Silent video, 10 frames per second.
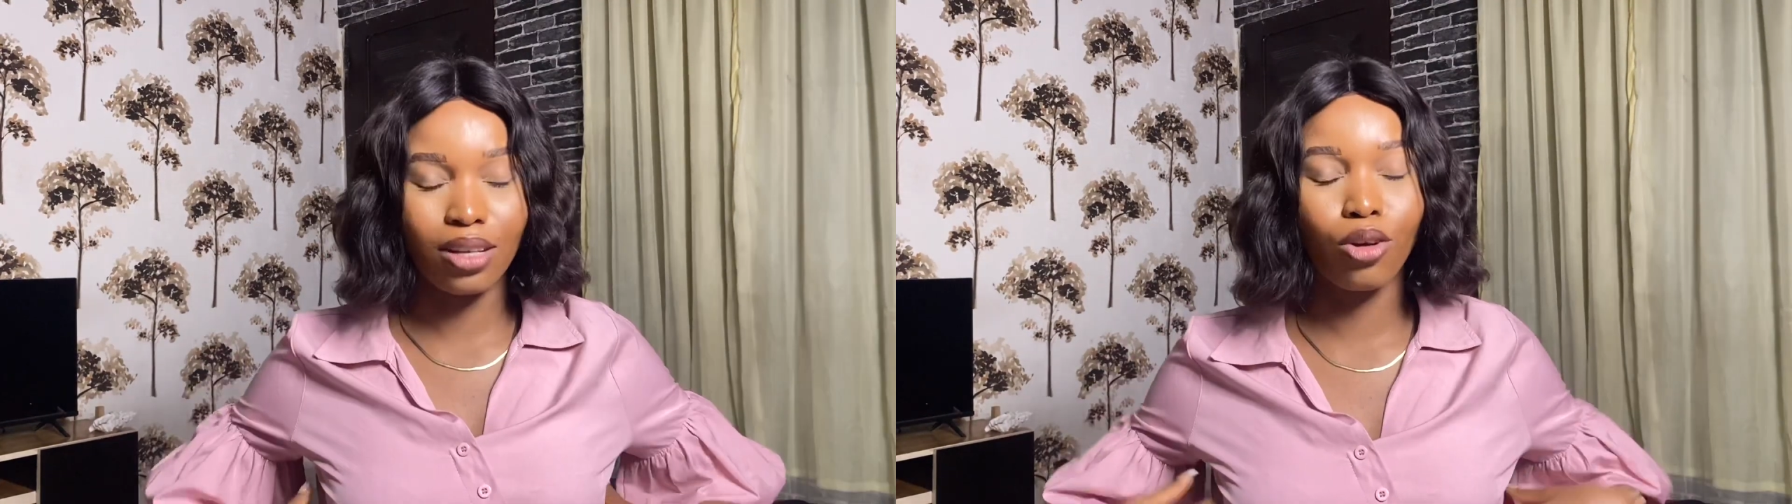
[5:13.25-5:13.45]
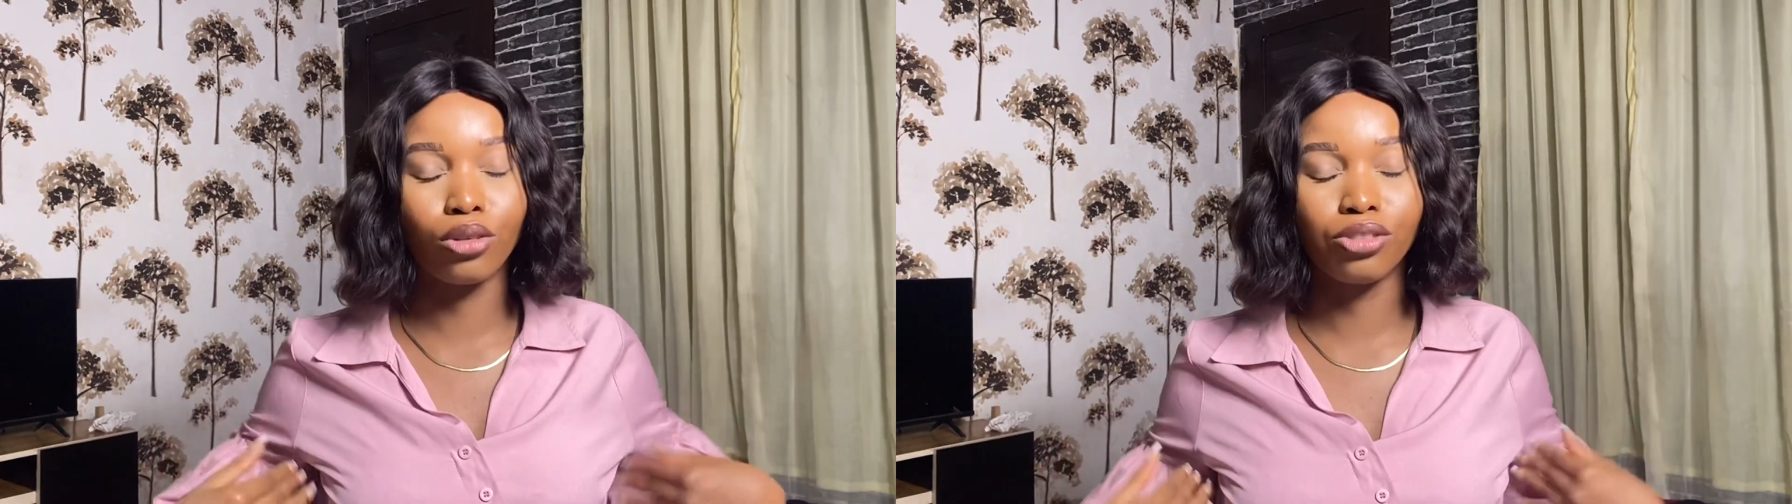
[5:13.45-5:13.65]

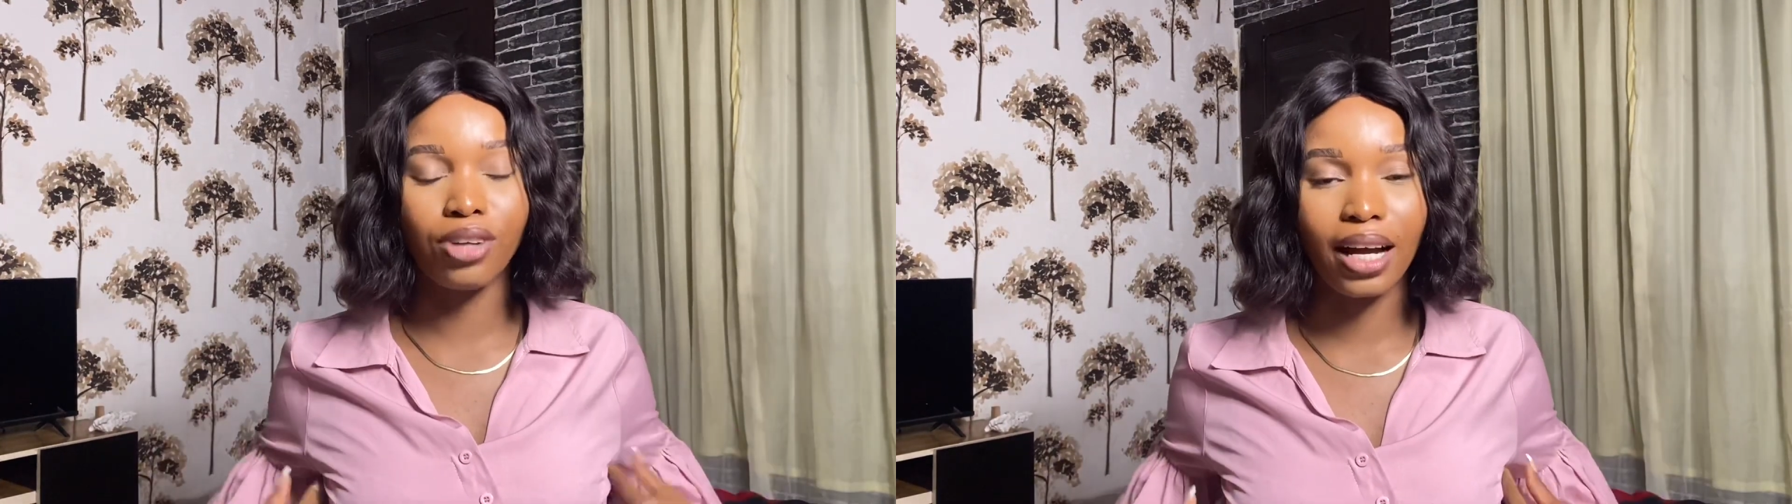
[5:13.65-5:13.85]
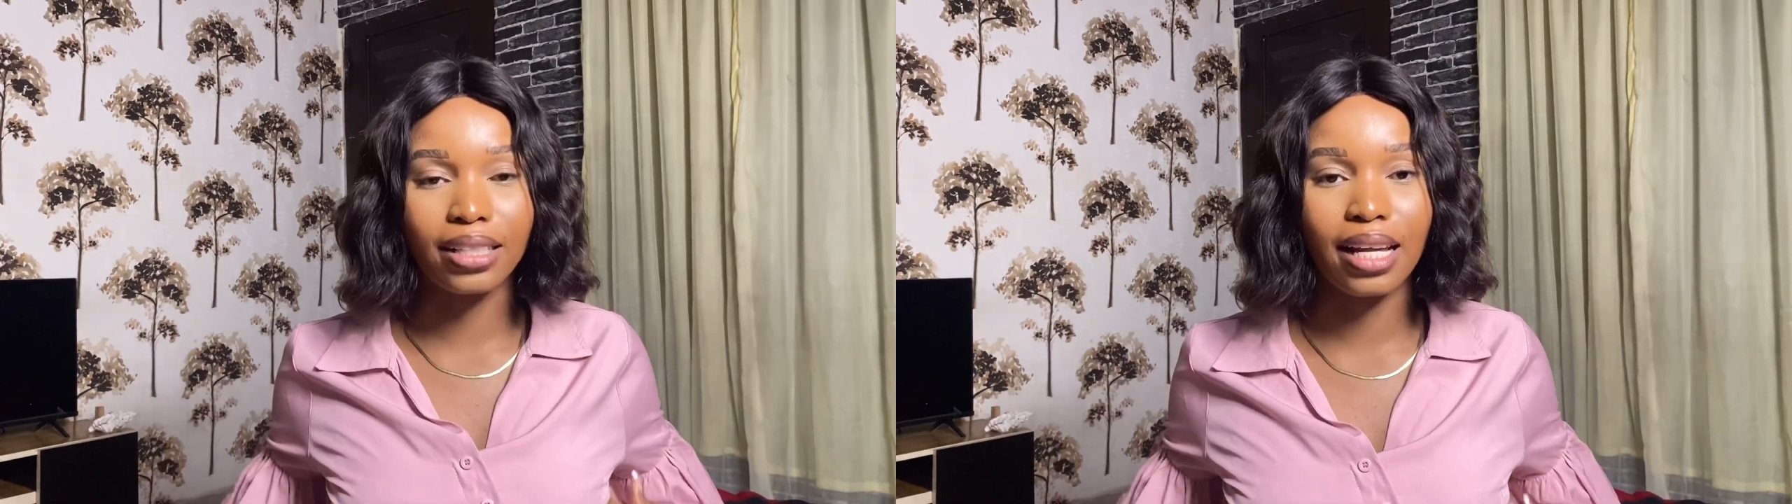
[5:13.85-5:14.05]

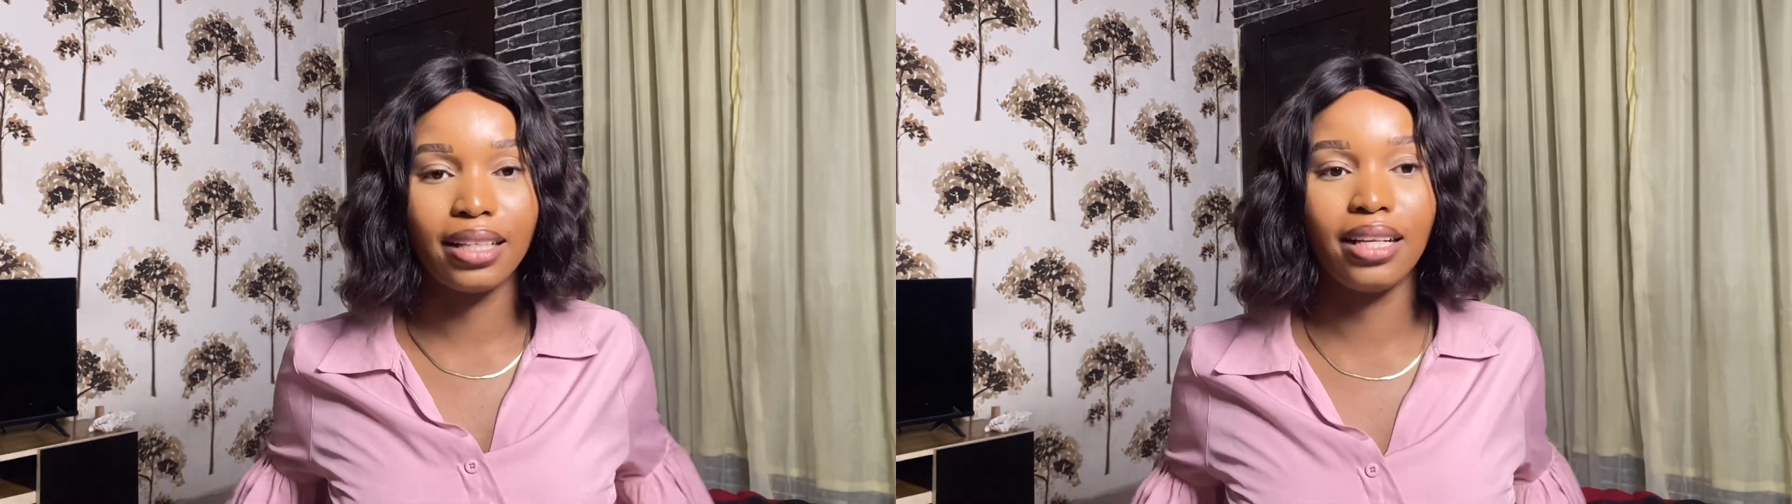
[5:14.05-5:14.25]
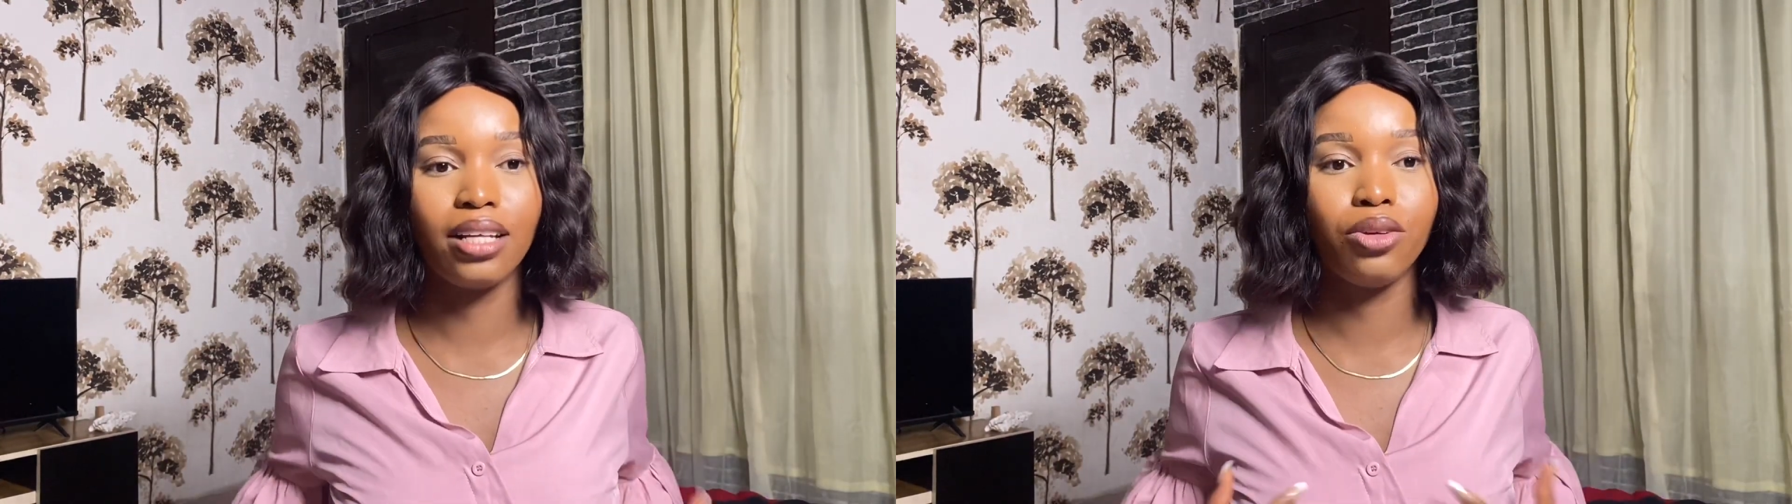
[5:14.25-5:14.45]
contract
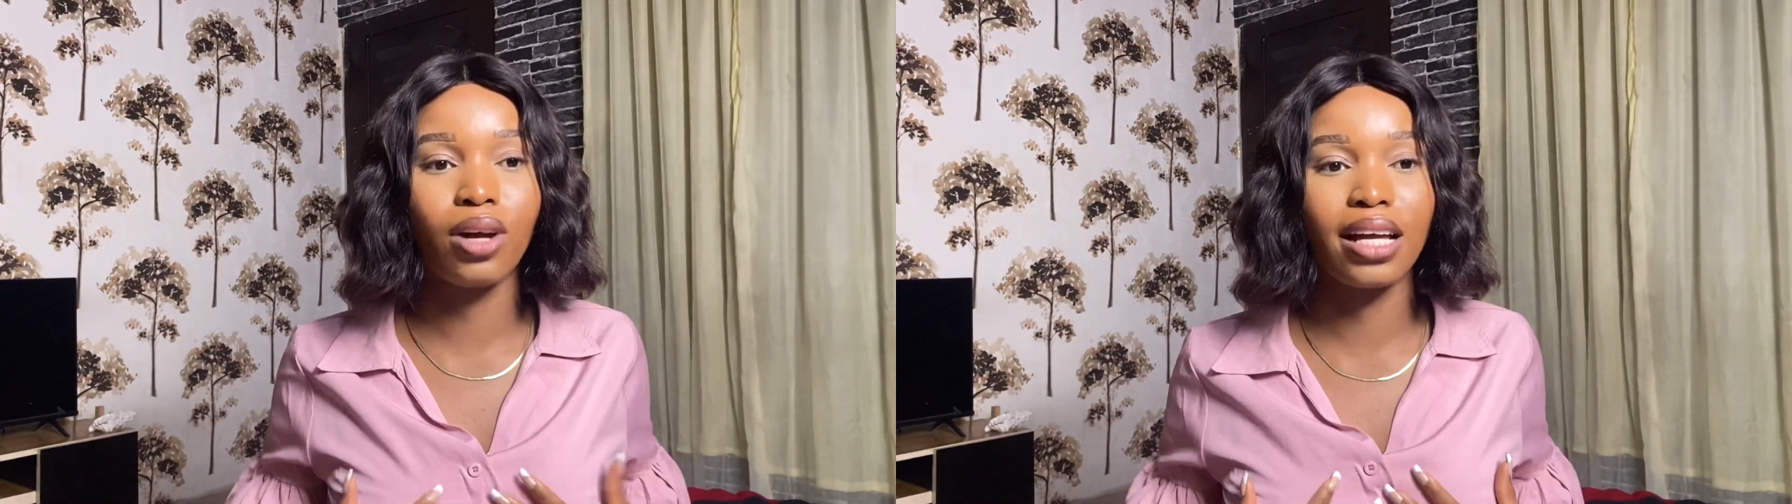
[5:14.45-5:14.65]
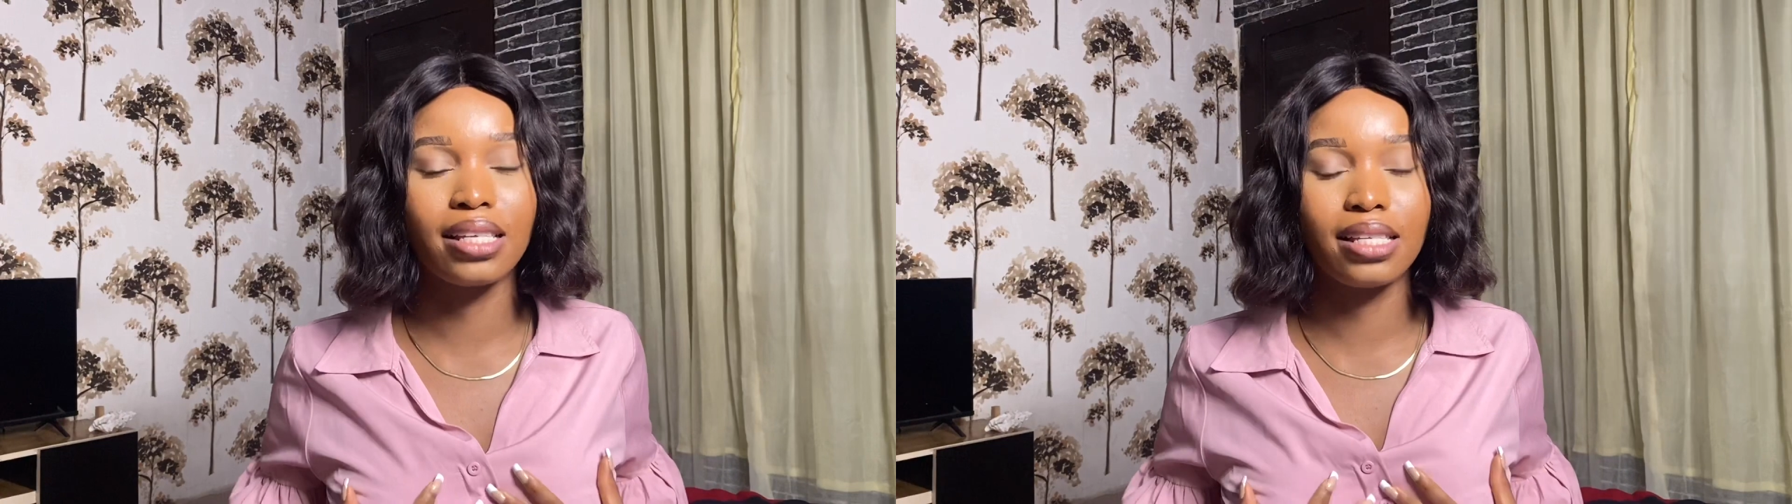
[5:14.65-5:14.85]
and then you
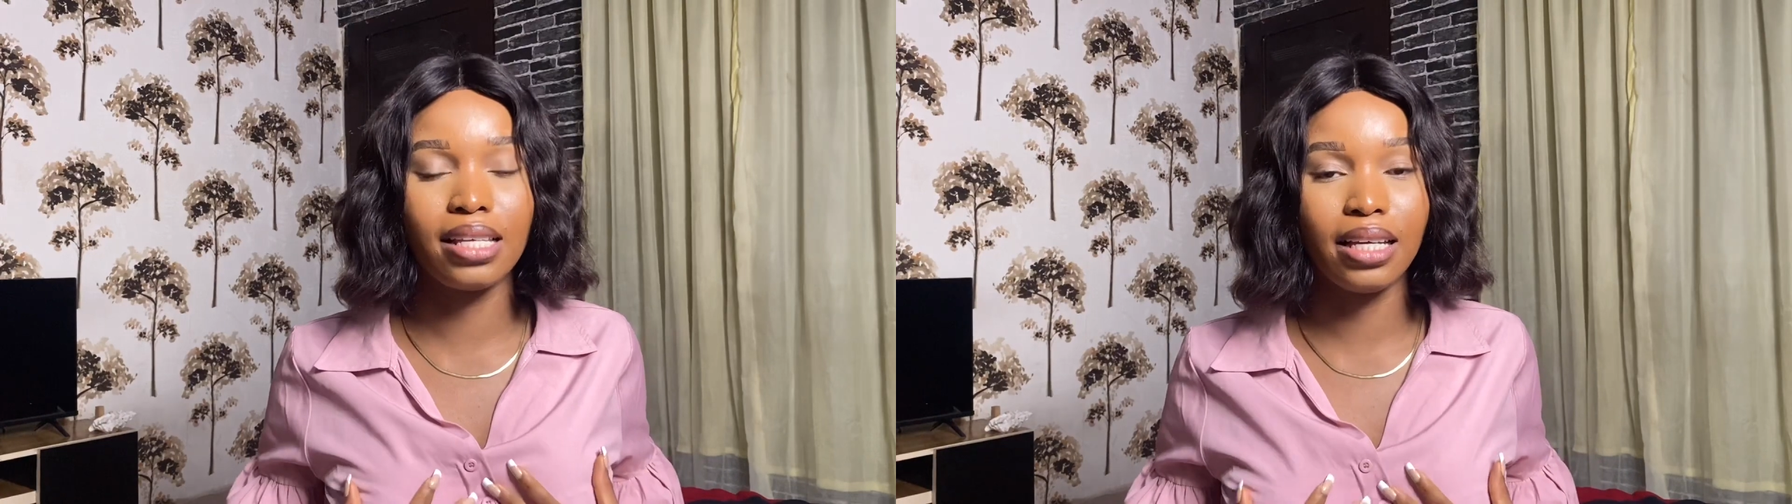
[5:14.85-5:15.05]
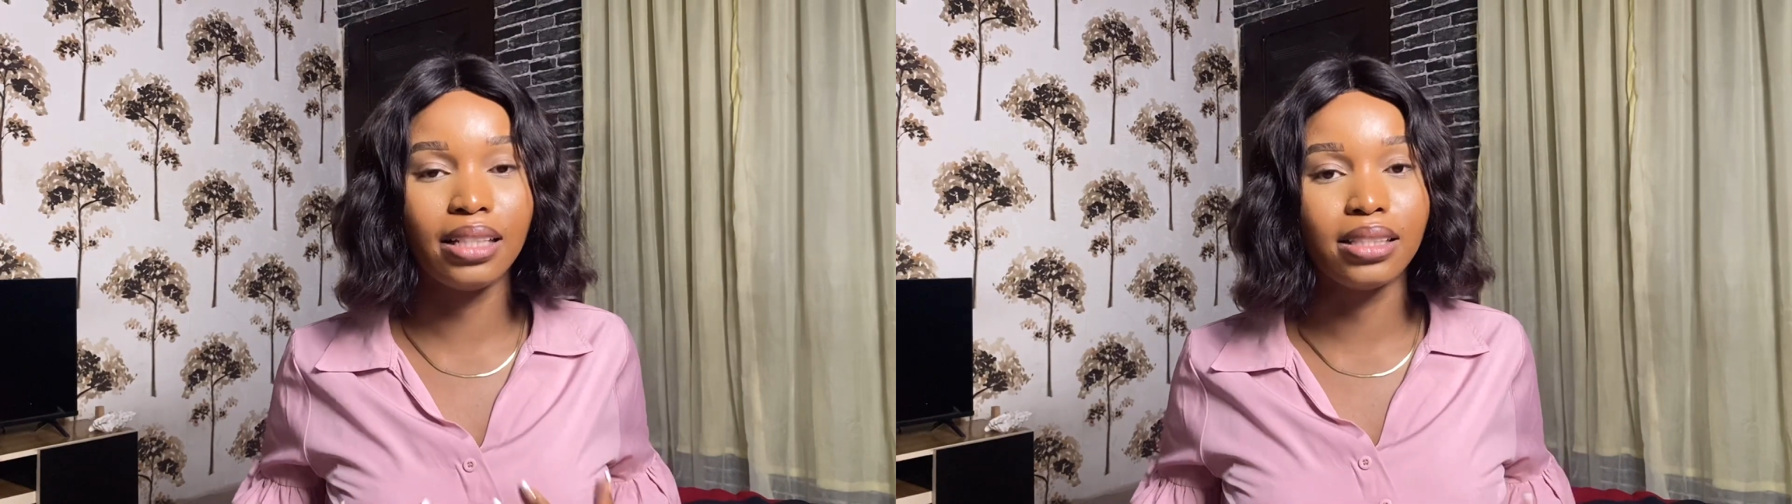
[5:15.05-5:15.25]
can
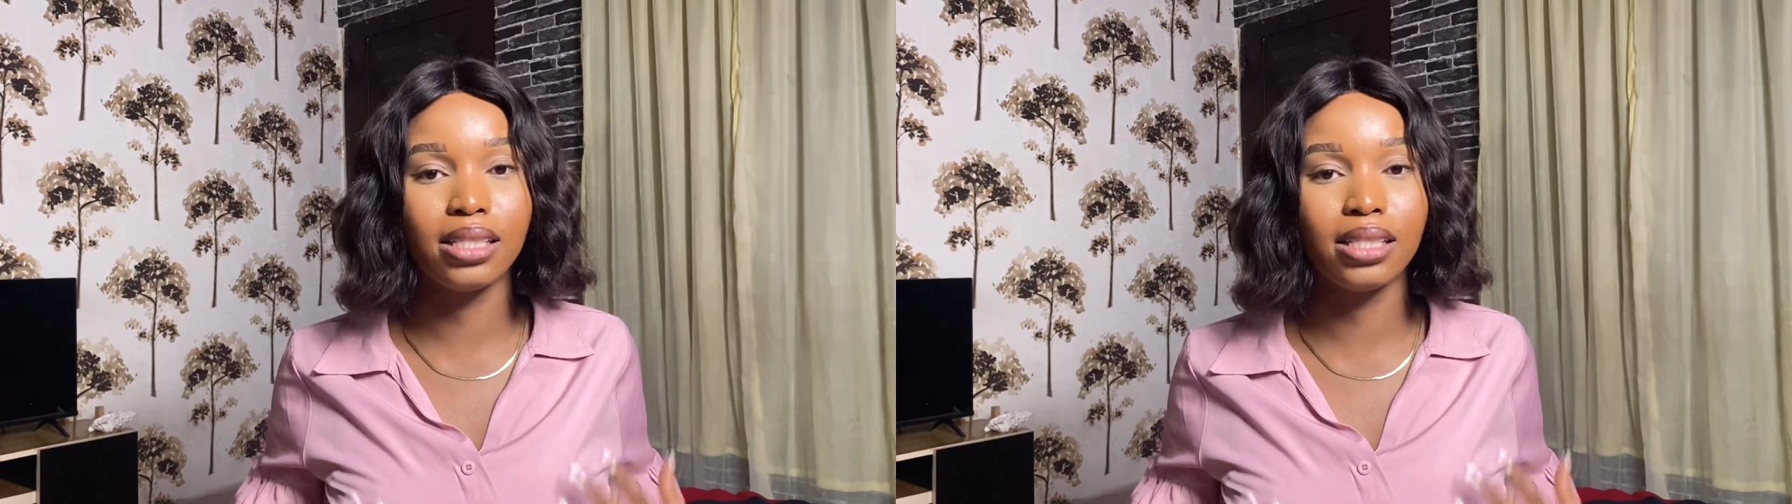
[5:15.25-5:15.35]
see